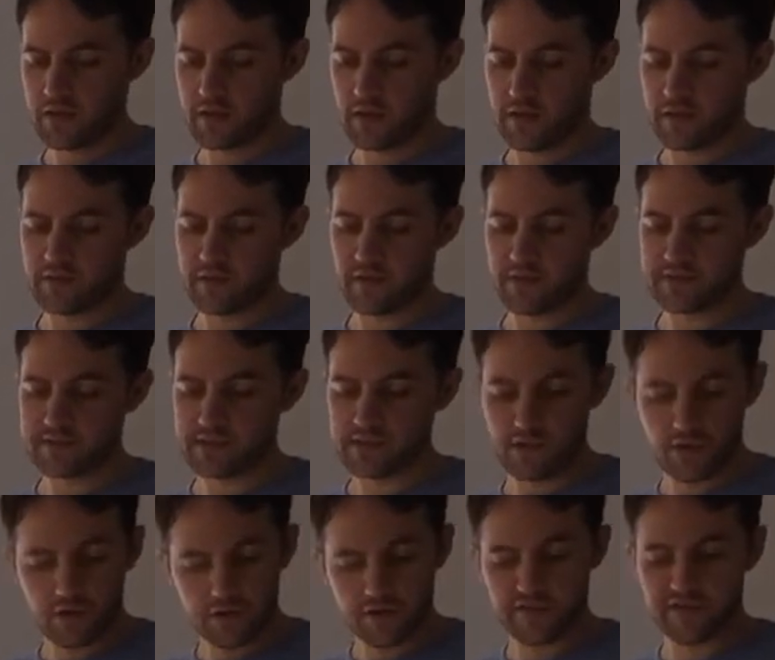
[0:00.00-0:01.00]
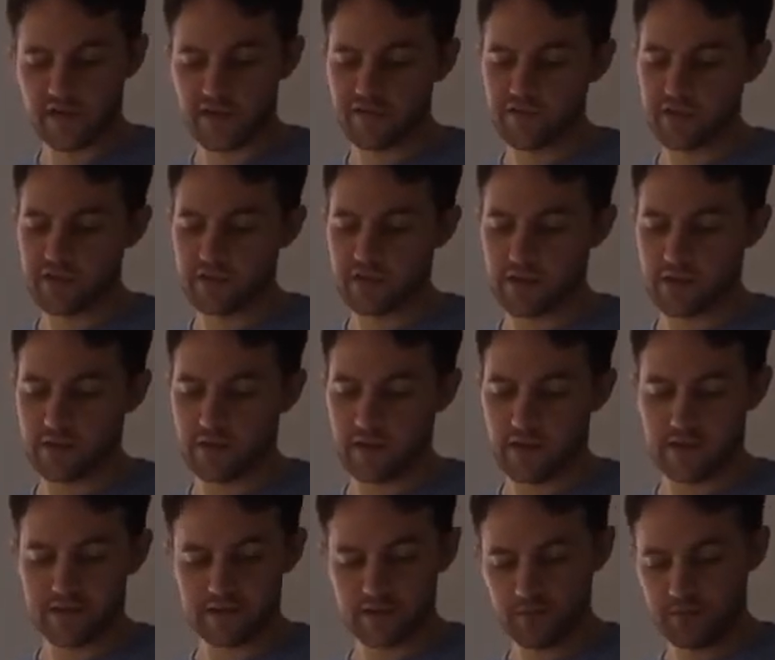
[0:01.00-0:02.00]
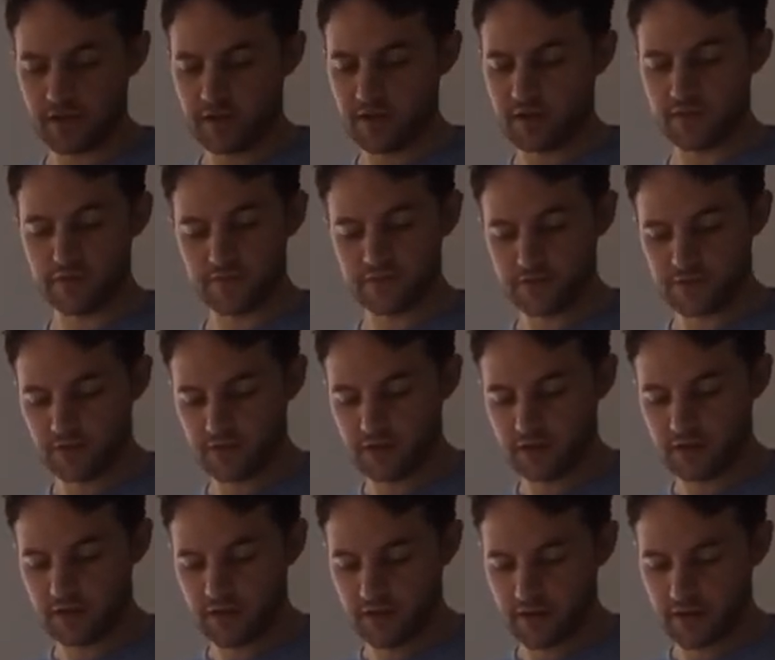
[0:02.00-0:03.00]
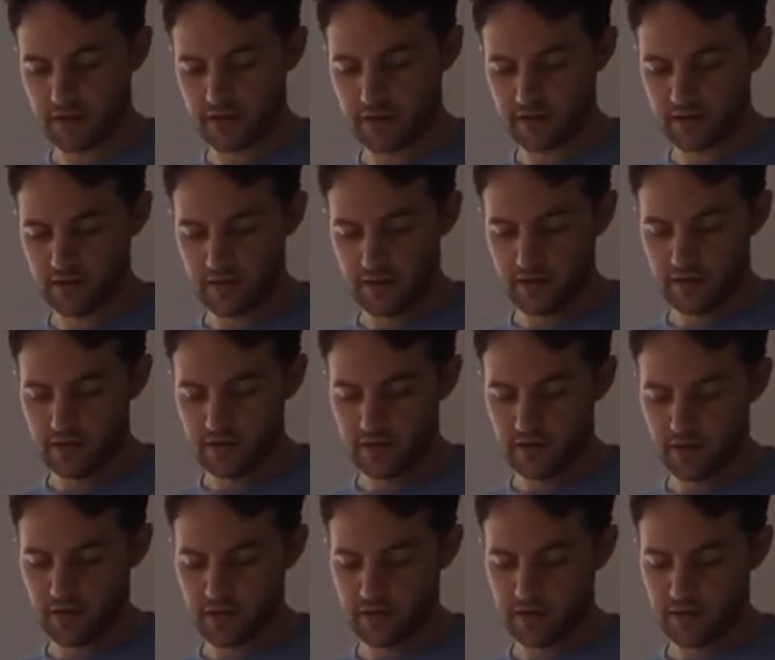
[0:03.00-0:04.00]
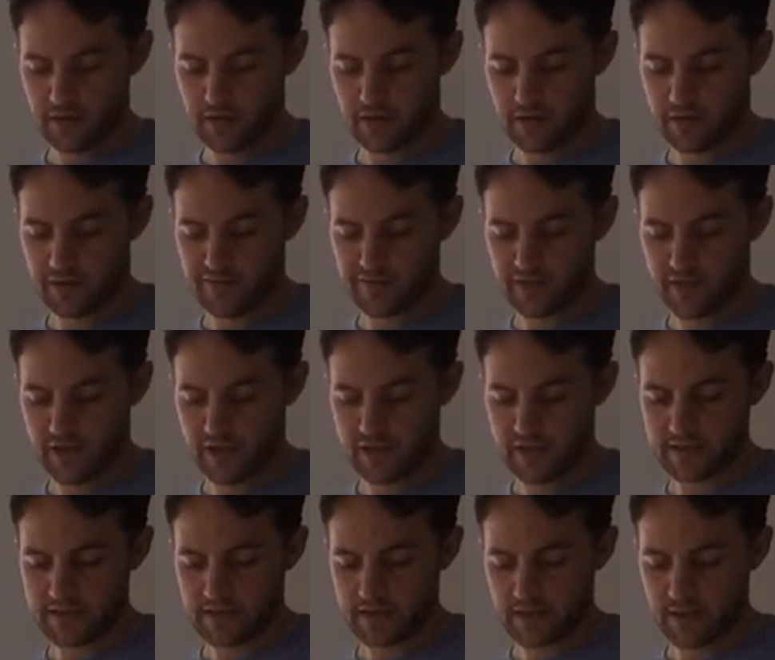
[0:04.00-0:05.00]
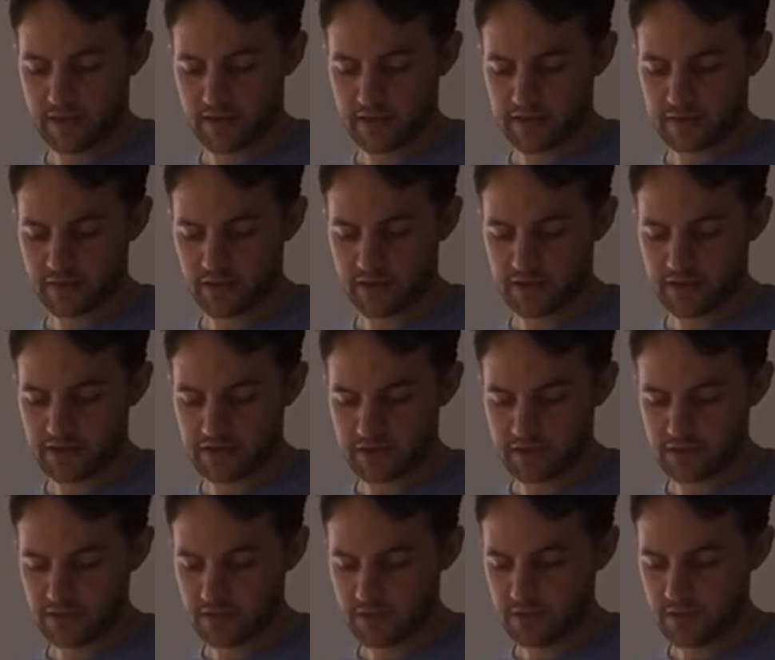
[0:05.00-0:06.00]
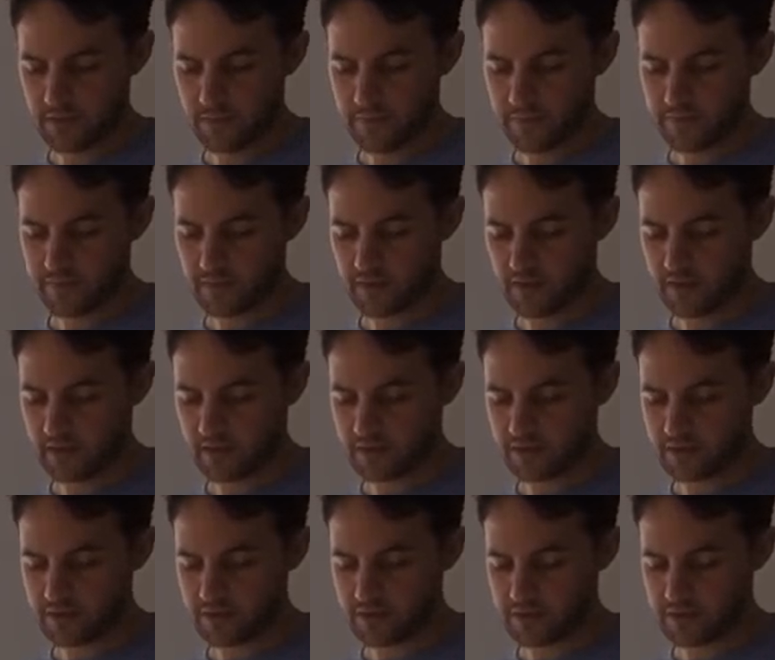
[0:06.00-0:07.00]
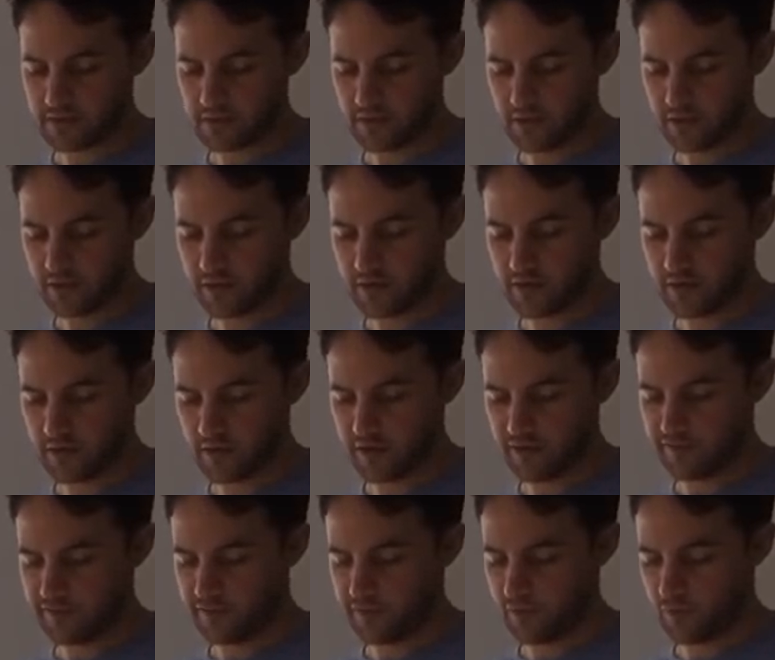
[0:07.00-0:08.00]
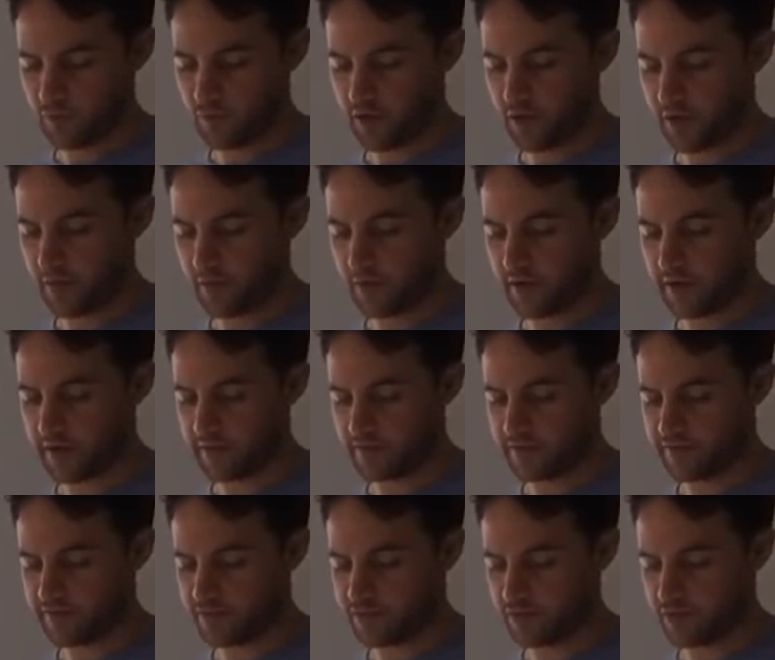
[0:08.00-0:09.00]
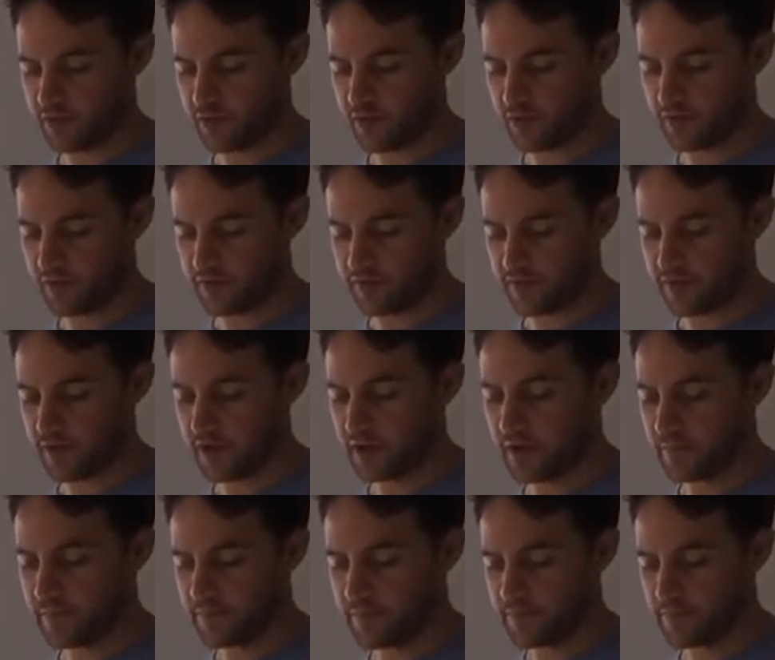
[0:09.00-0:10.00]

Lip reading: Okay, so it's log of everything has to be equal. So here I get log of e to the x minus 2 equals log of y minus 4 on 3.